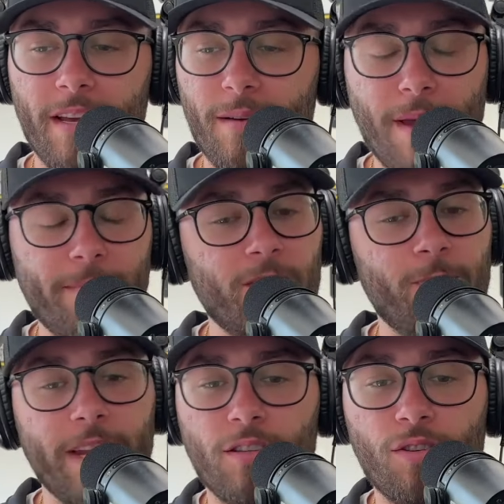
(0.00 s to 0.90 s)
maybe
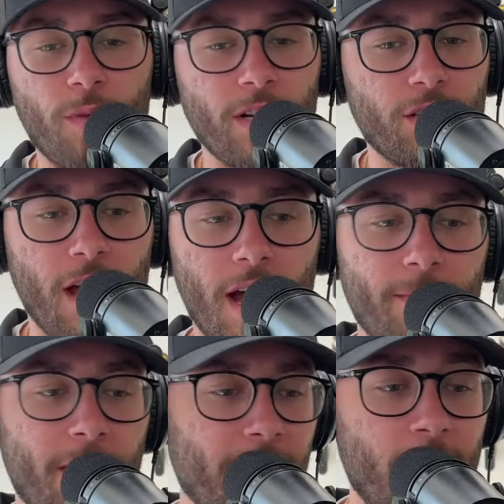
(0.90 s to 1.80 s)
spending too much time
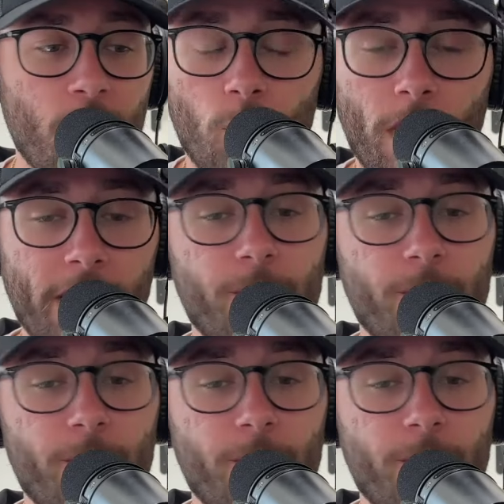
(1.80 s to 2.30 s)
on whatever